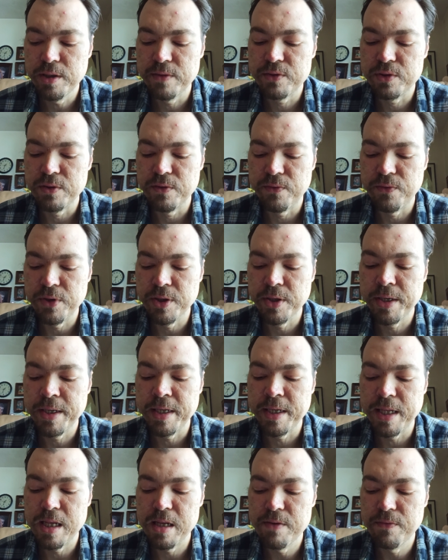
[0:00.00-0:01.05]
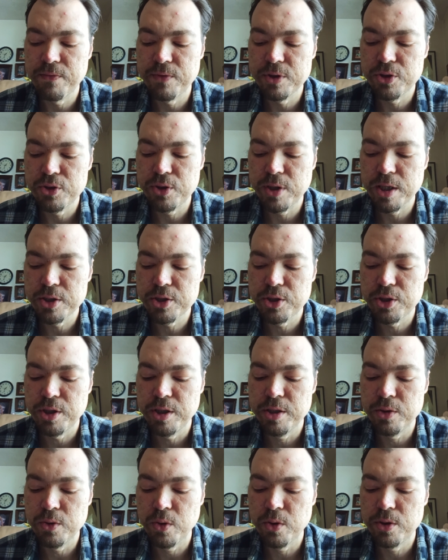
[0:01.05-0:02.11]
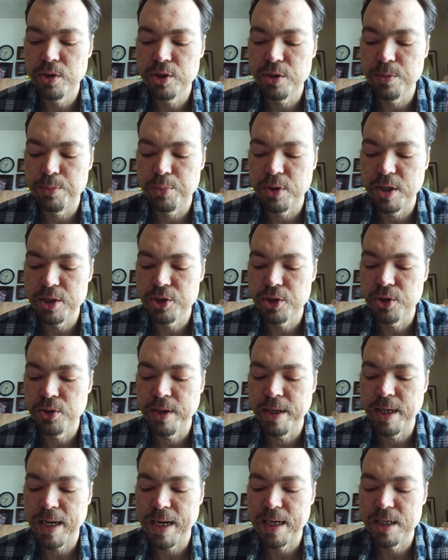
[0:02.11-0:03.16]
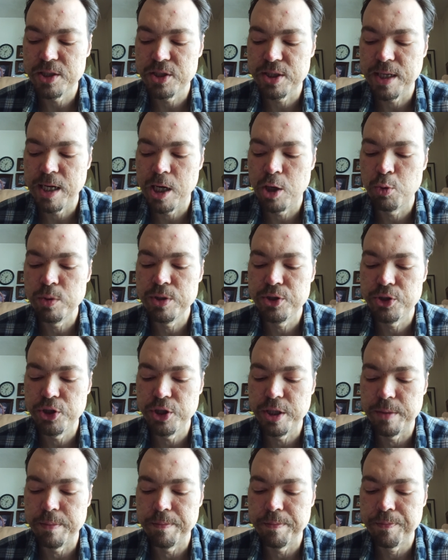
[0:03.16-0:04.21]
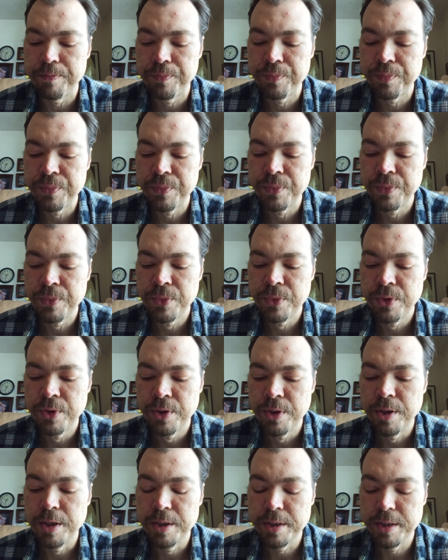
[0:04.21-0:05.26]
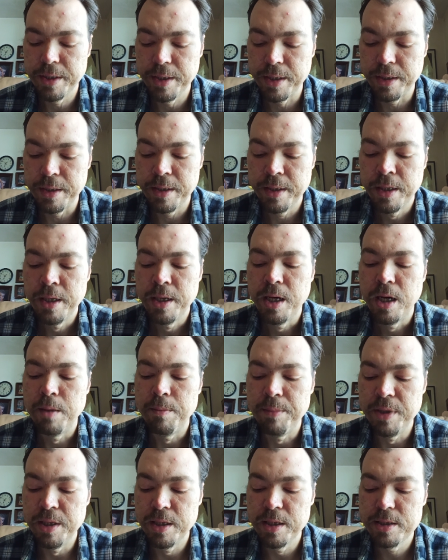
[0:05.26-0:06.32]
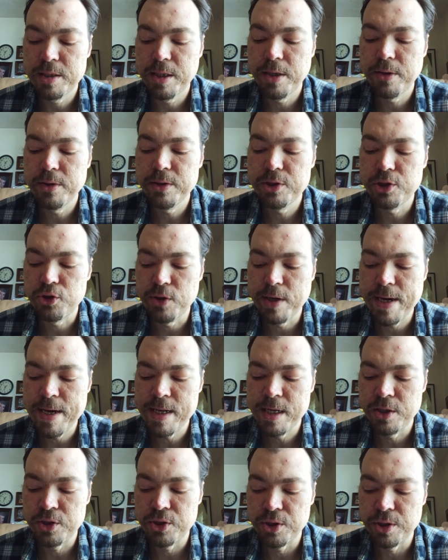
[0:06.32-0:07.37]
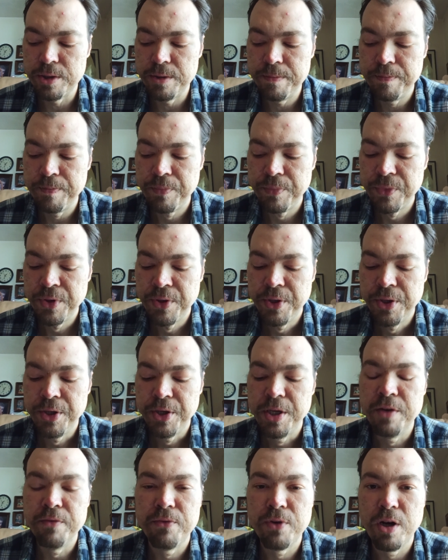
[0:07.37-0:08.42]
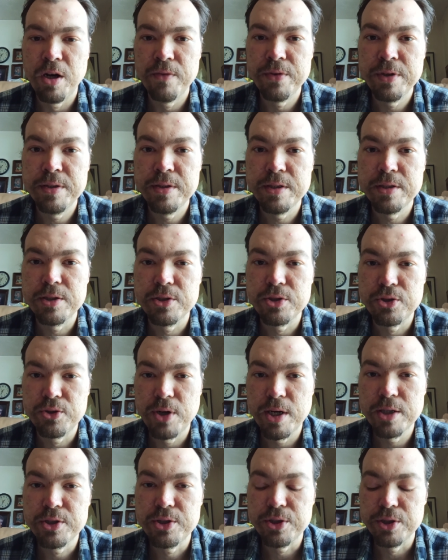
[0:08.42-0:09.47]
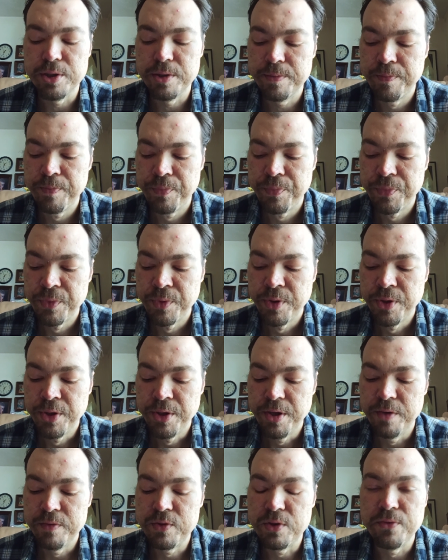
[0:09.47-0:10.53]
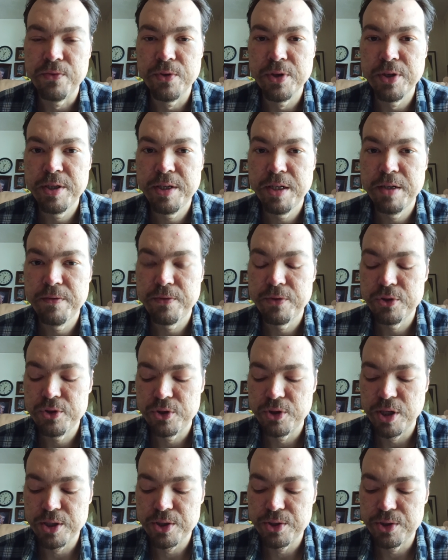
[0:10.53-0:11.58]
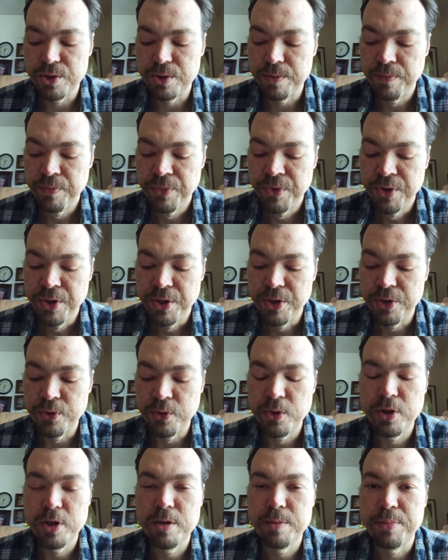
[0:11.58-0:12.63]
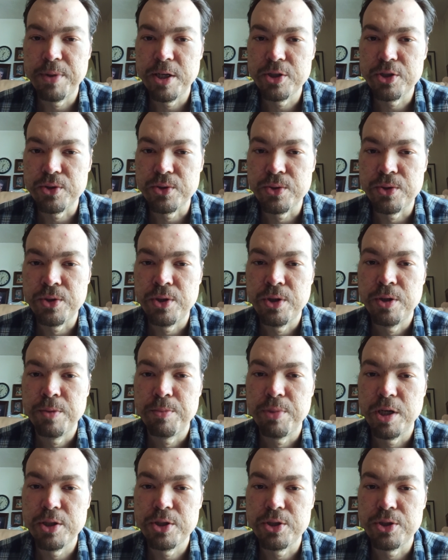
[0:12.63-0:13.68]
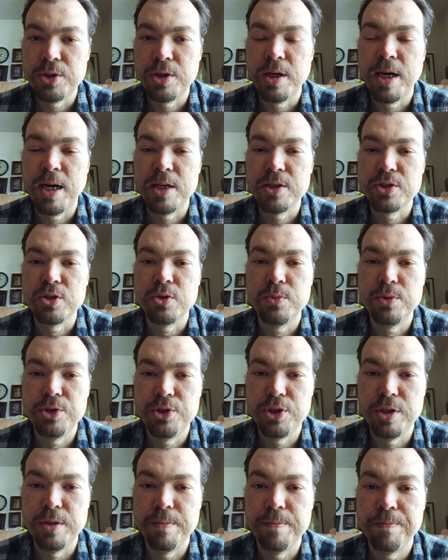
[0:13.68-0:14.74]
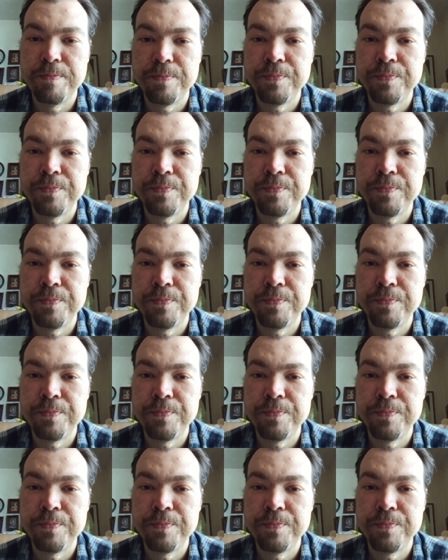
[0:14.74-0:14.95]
of civilian infrastructure in order to pressure a hostile regime. Again, a military strategy involving the destruction of civilian infrastructure in order to pressure a hostile regime.